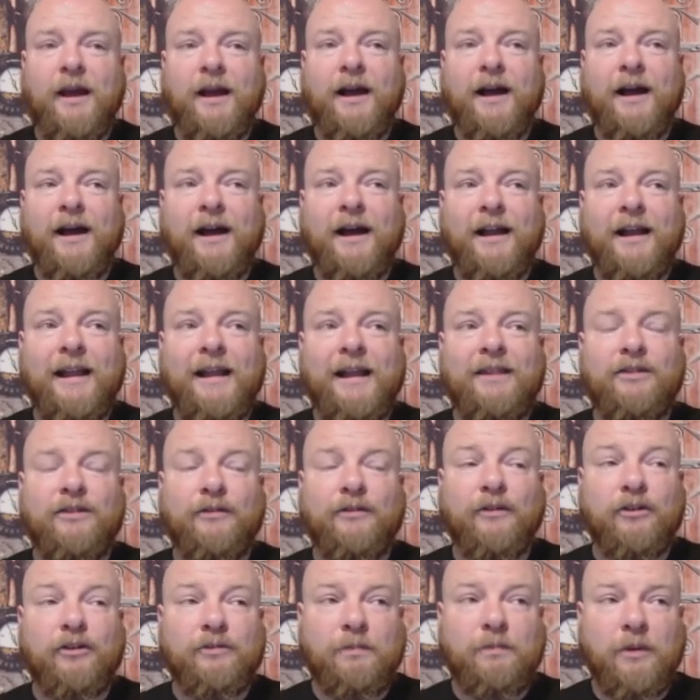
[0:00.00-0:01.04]
Uh, in the
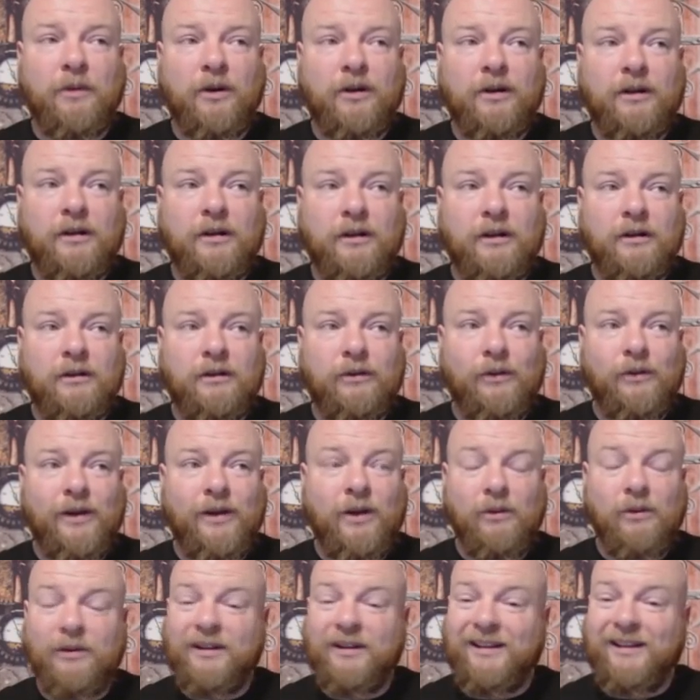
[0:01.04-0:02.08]
first book, we
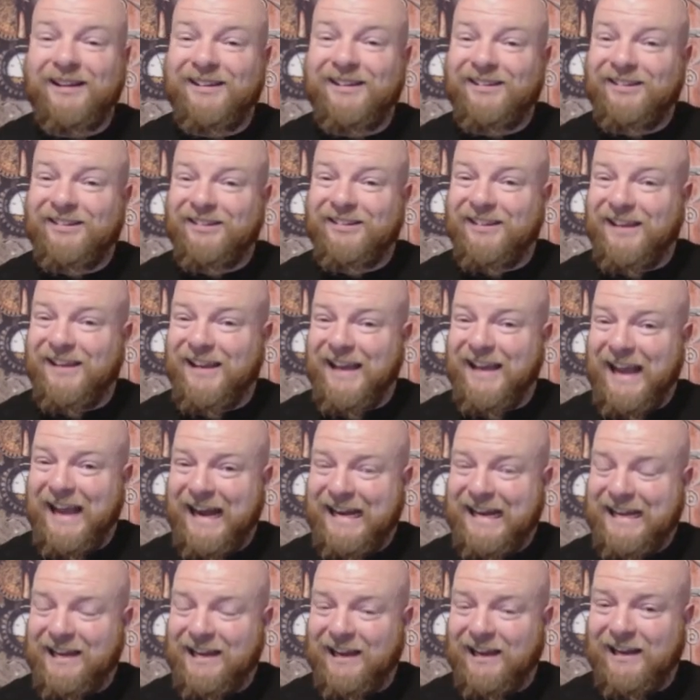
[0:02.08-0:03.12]
don't really see
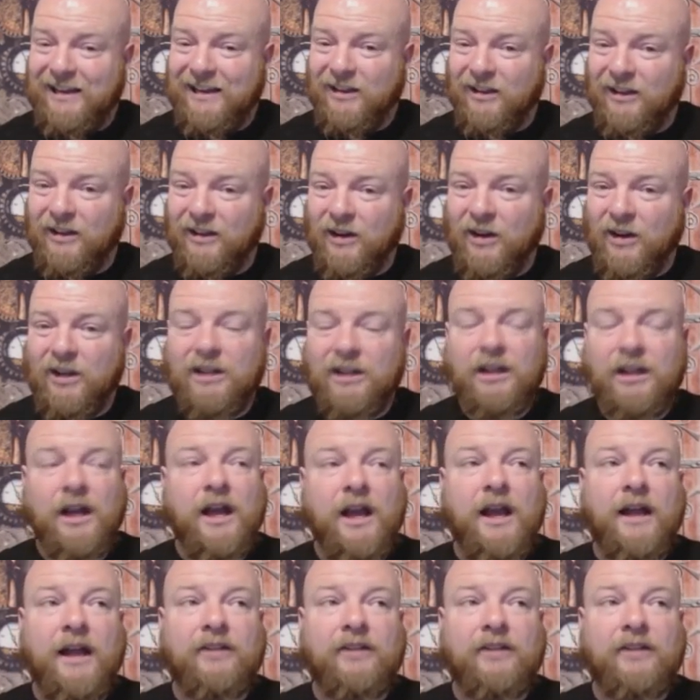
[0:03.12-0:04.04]
any Aiel at all.